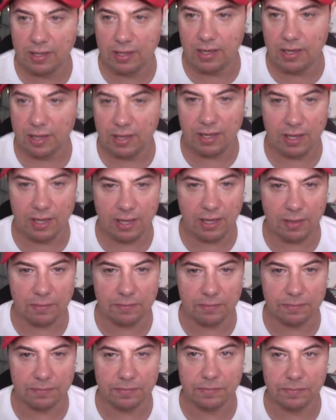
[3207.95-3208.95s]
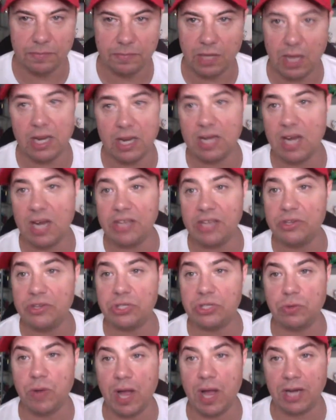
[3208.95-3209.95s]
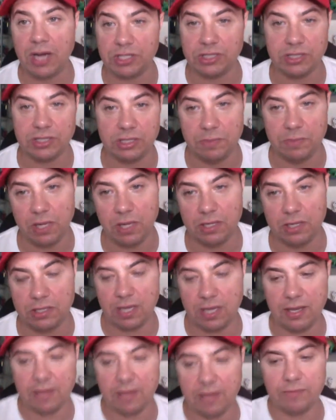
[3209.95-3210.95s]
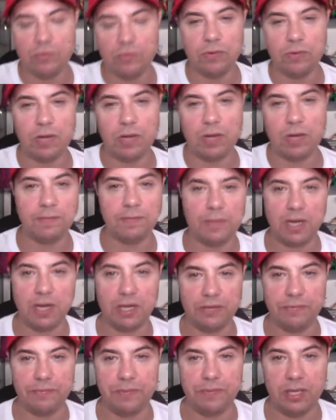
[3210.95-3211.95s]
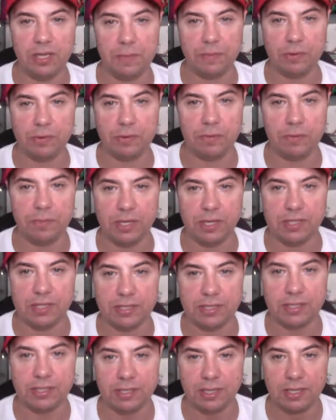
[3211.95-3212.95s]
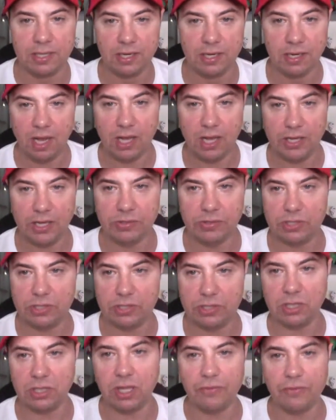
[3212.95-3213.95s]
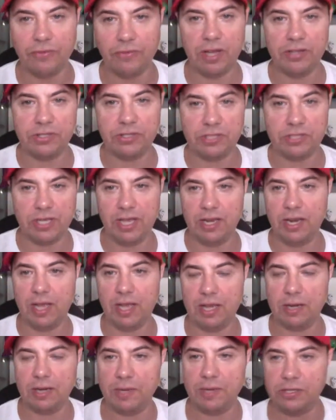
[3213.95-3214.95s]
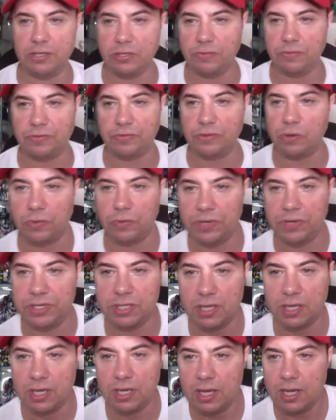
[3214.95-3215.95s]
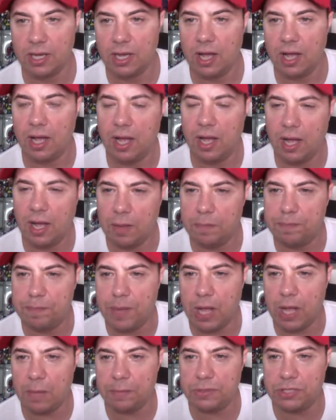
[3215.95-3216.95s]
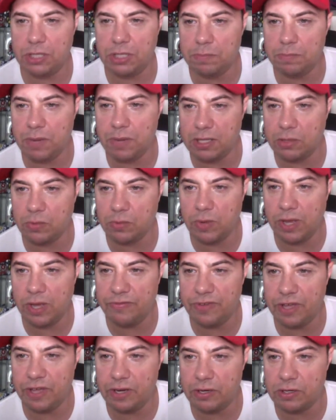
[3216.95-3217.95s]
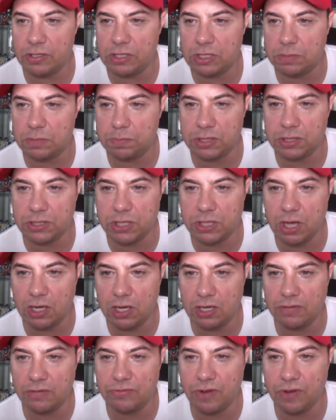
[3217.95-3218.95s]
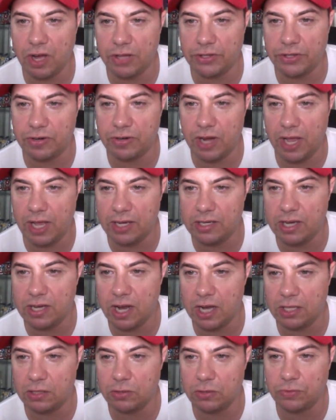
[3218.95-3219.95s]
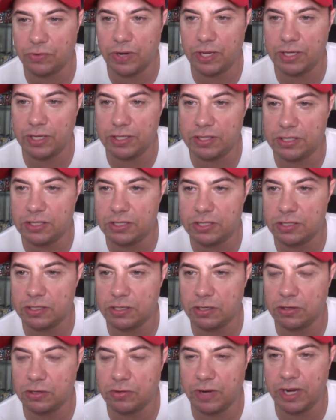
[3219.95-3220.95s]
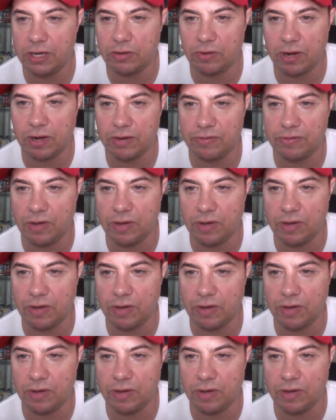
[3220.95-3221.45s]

I used to, actually, to be honest, I'm kind of being a hypocrite, because I used to hate anime too for no reason. Palpatine, by the way, Vader's platonic father and Kylo Ren's great grandfather.